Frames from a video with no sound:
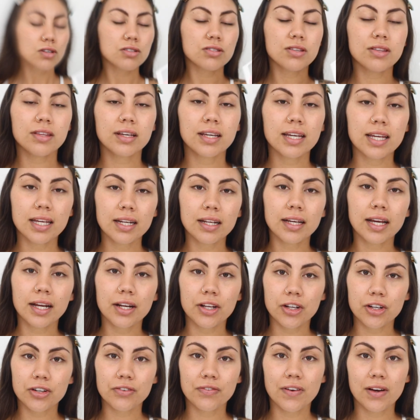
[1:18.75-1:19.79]
So the key to
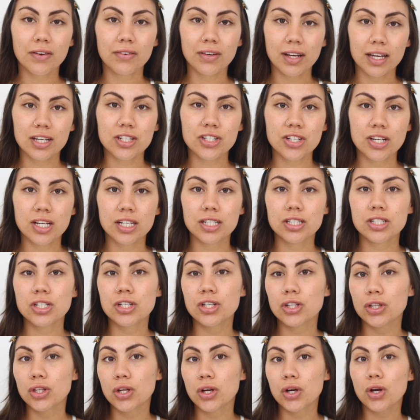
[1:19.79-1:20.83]
getting your foundation
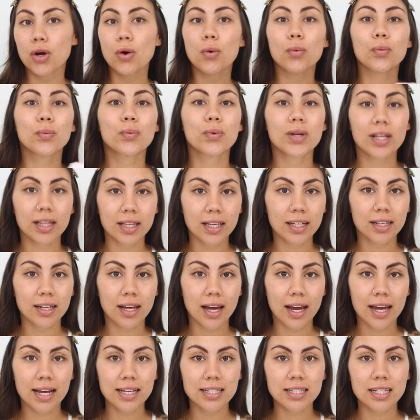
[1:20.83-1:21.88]
to look really
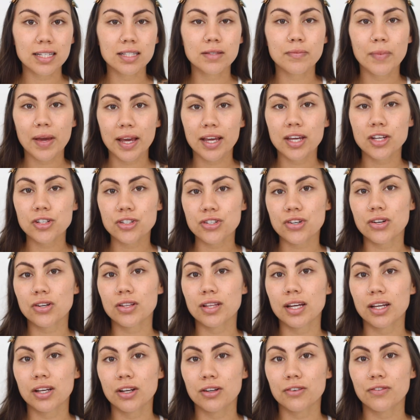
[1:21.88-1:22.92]
nice is making sure
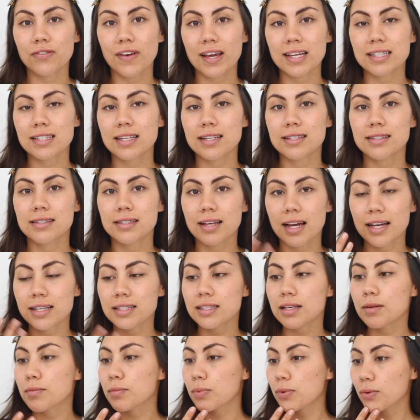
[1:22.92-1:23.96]
that your face is
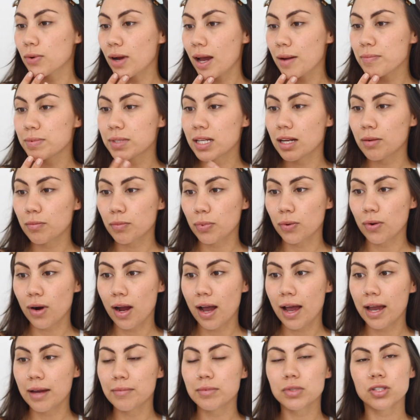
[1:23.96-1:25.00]
nice and prepped and
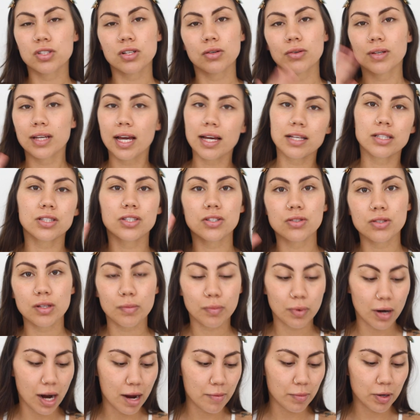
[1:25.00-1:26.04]
primed. So, yes, use a
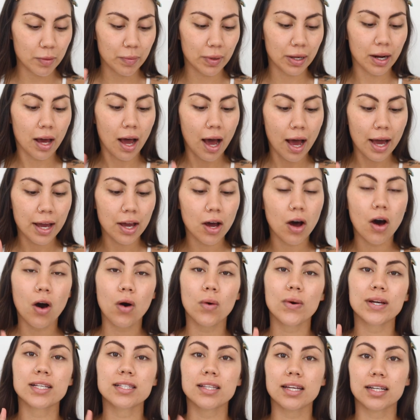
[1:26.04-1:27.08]
primer, but I
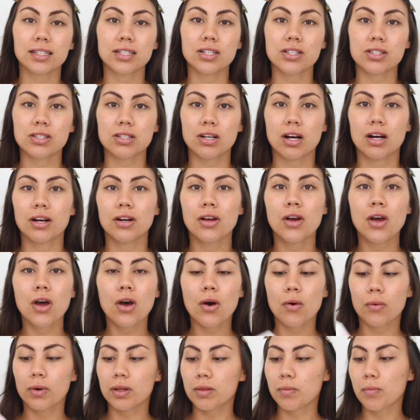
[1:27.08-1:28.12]
always like to start
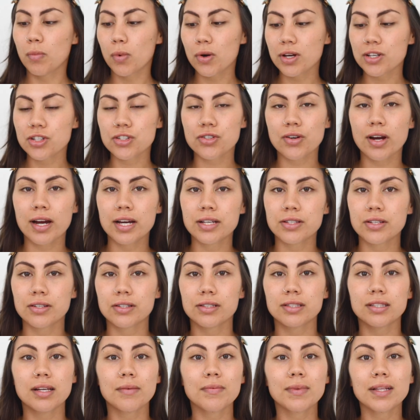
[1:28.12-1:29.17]
with
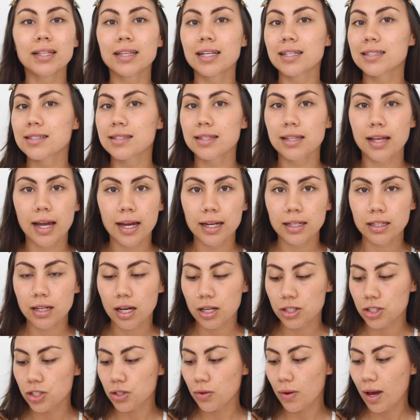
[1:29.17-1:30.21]
moisturizer, something that's light,
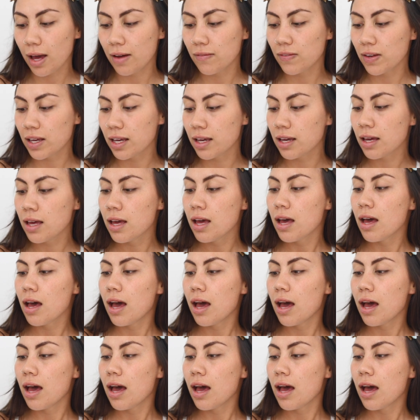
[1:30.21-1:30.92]
not too heavy.